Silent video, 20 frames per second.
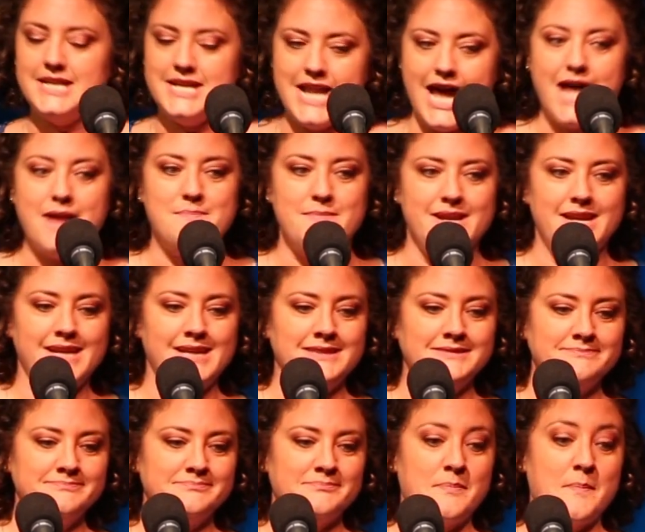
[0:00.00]
Not me.
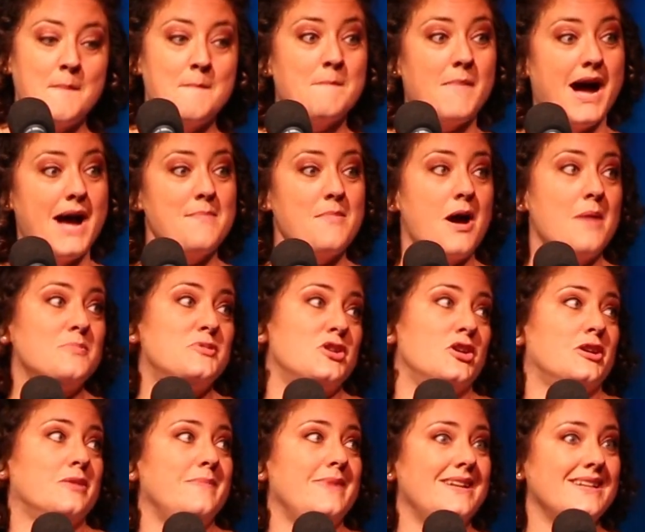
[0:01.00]
My mom
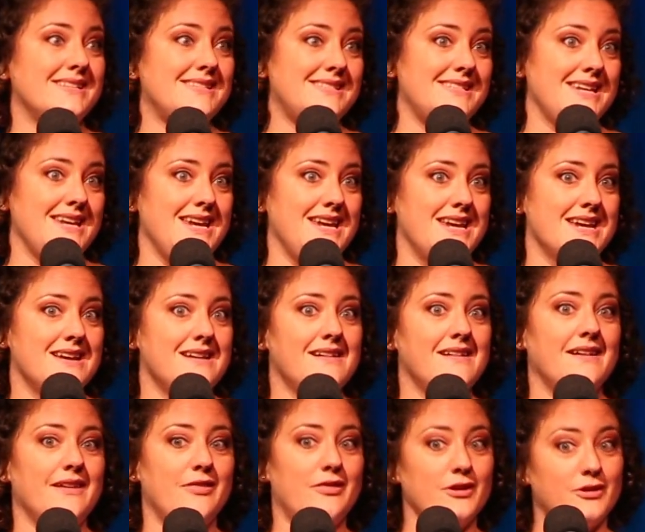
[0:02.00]
took me to see
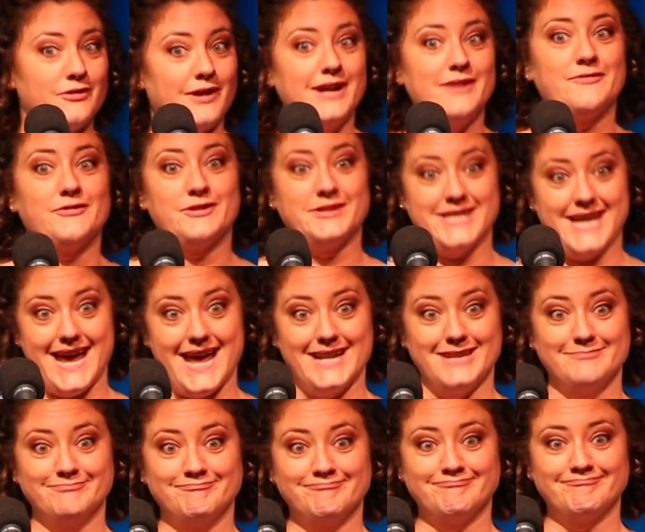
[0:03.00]
the Grateful Dead.
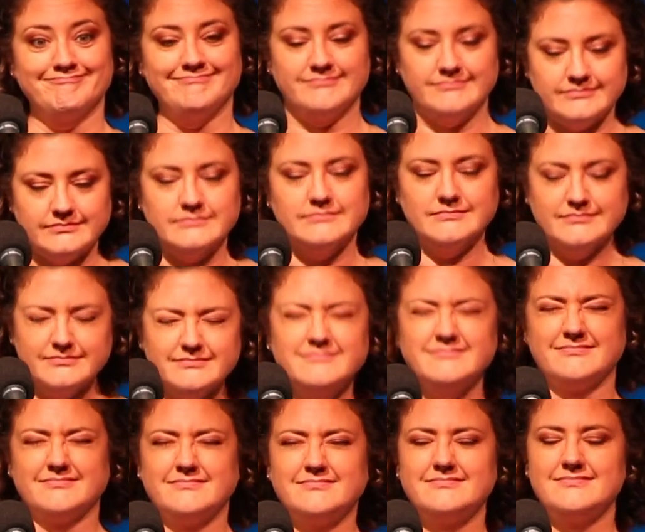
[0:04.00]

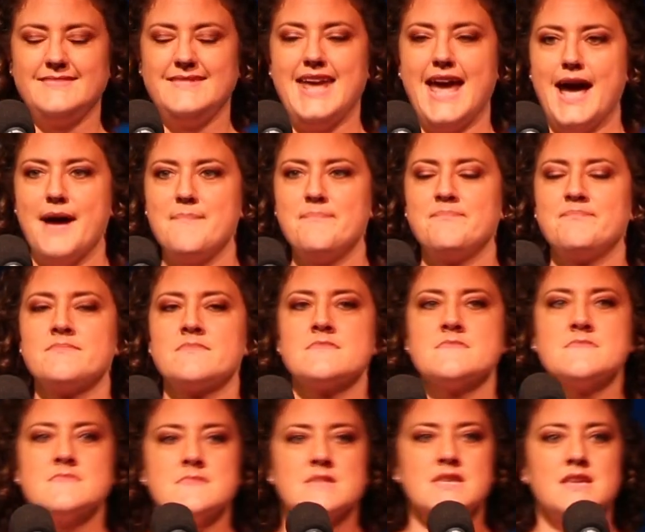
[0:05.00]
Yeah.
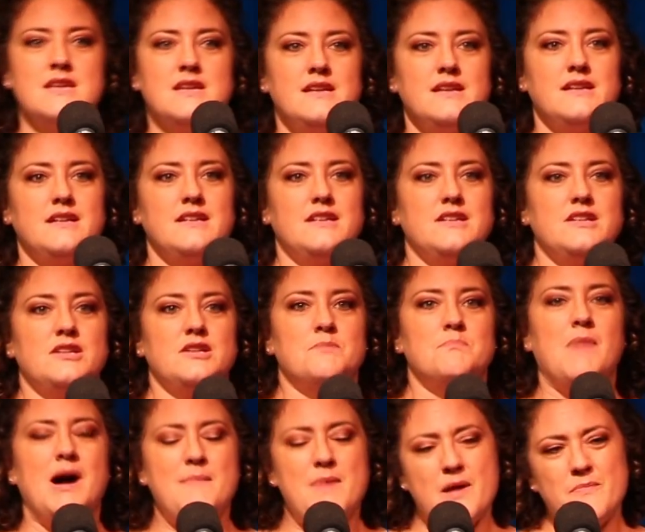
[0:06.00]

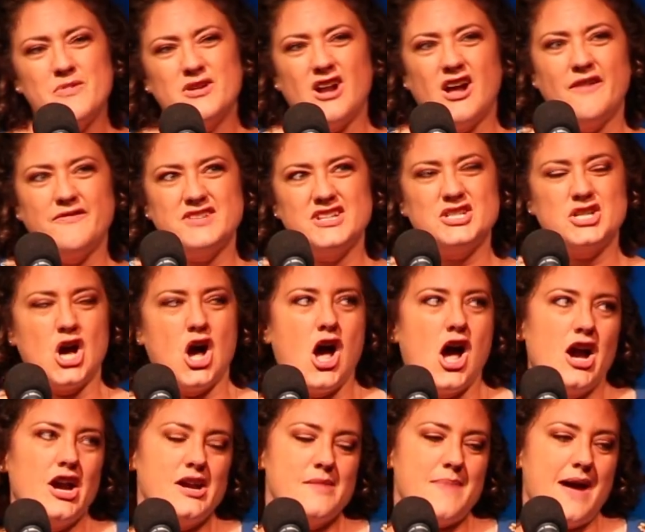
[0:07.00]
My mom would often
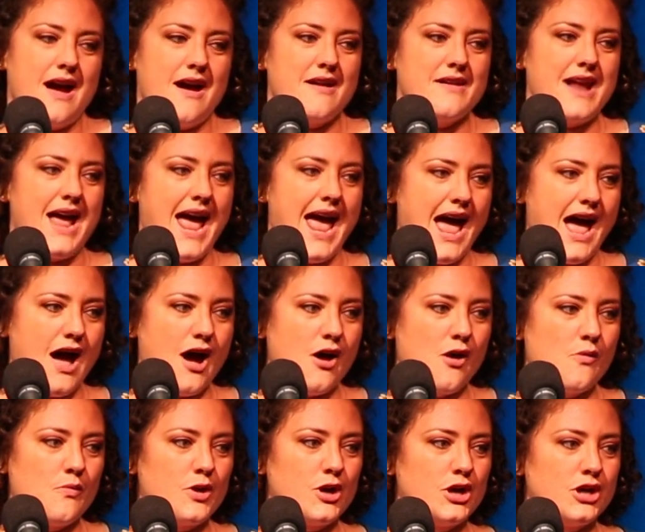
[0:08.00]
talk about
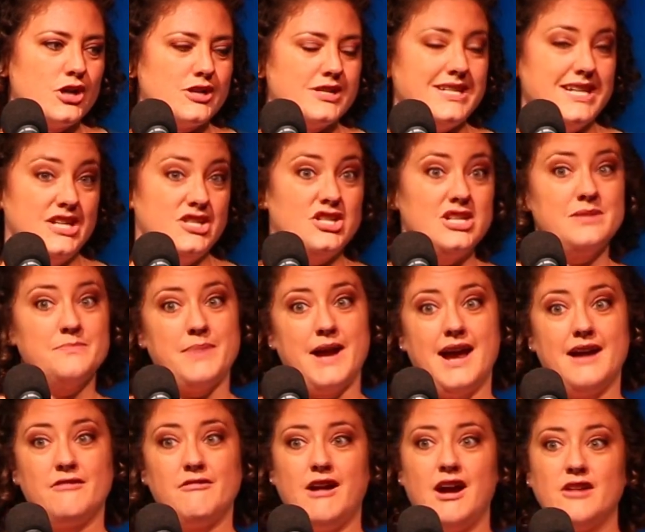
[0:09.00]
how her teaching
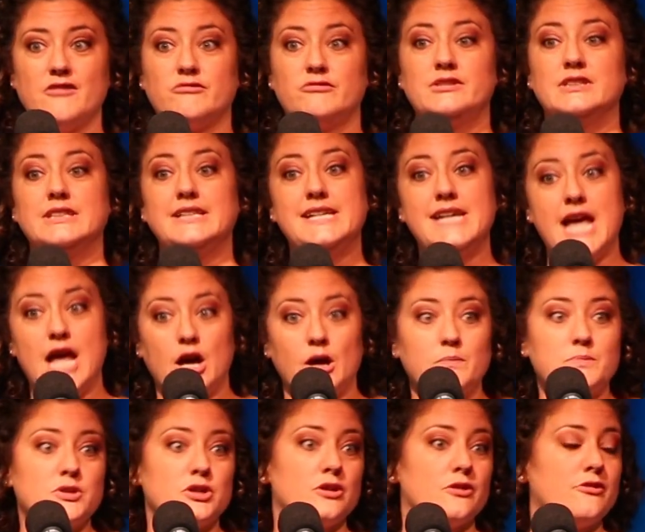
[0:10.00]
background really
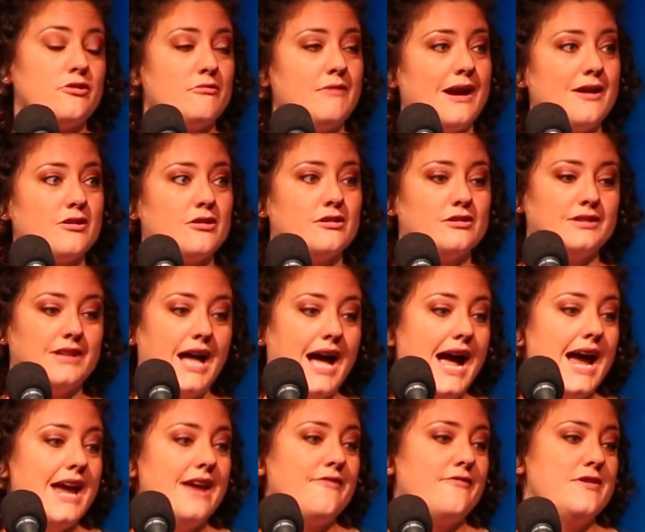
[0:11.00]
helped her throughout her
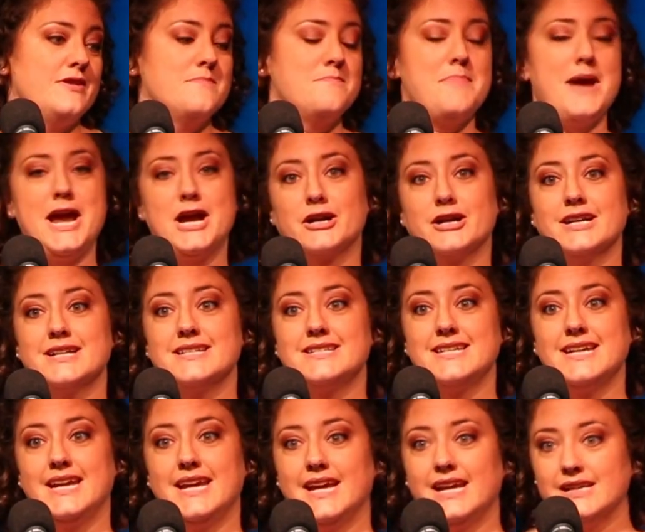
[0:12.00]
life and
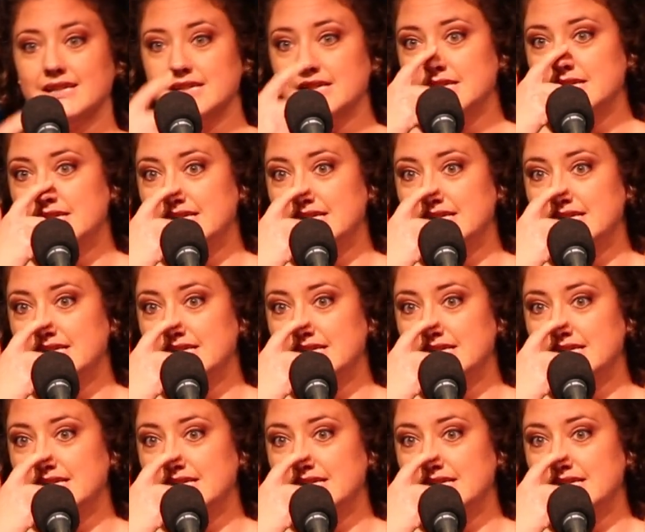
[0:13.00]
parenting.